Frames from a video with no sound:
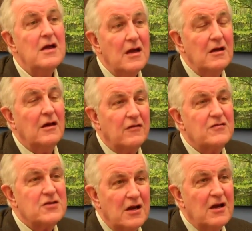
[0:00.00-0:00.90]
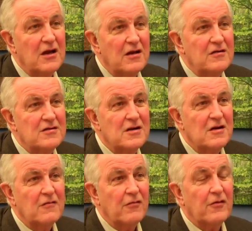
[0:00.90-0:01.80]
in exchange
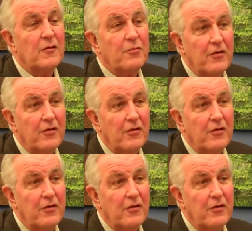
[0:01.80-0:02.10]
for the